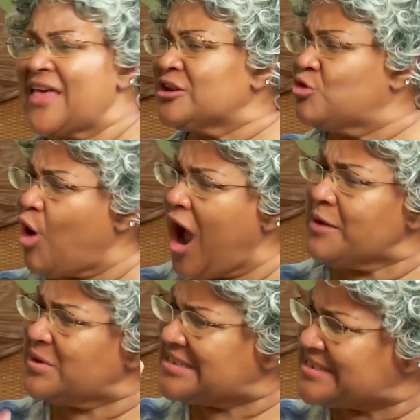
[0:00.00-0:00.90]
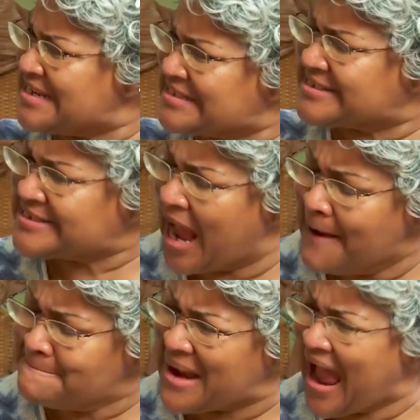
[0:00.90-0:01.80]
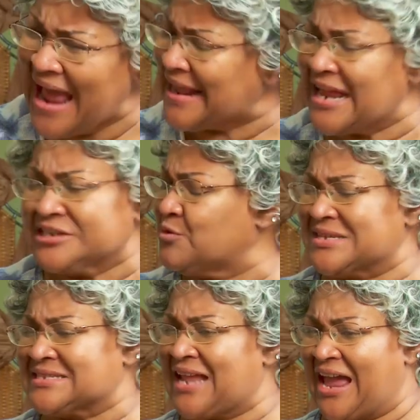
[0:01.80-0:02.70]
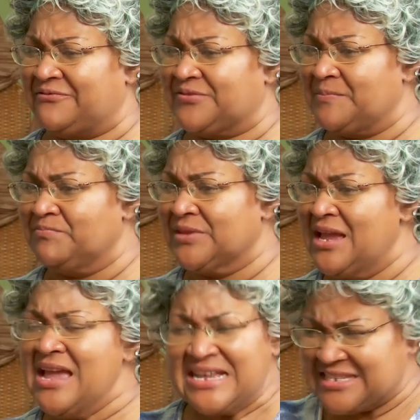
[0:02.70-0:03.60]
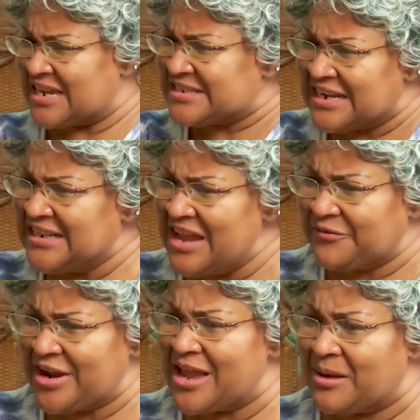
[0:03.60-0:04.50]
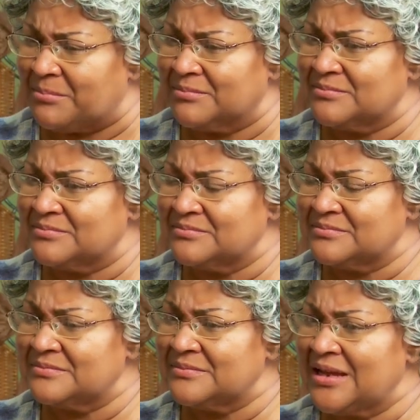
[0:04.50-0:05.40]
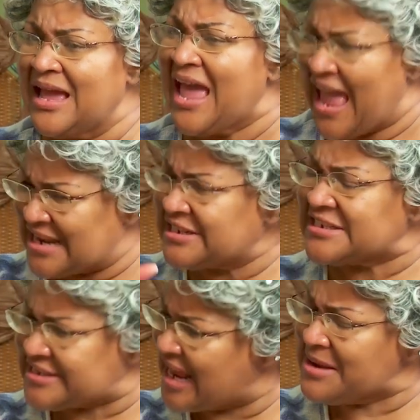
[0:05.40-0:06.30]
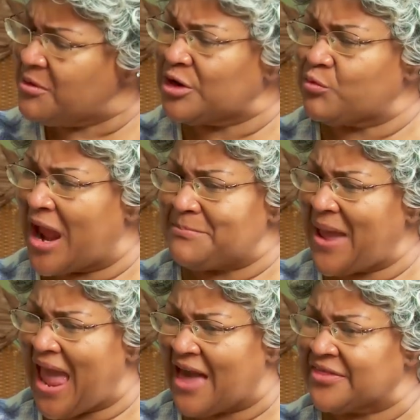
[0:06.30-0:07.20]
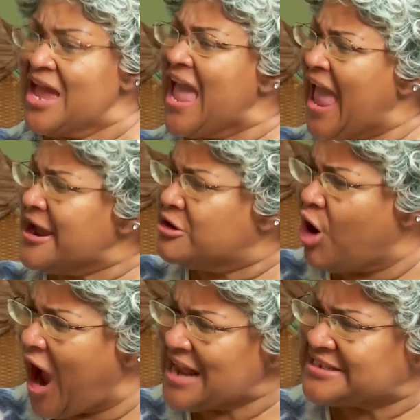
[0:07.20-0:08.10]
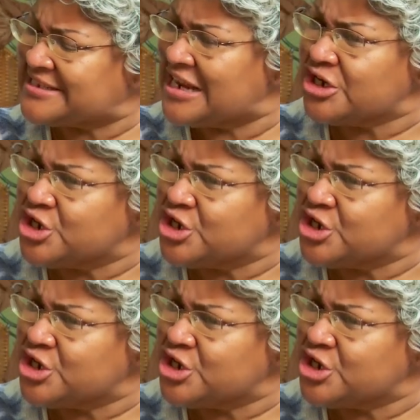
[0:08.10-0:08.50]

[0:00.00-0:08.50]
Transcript: that God would send somebody into his life to deliver him and to set him on the right path. And God sent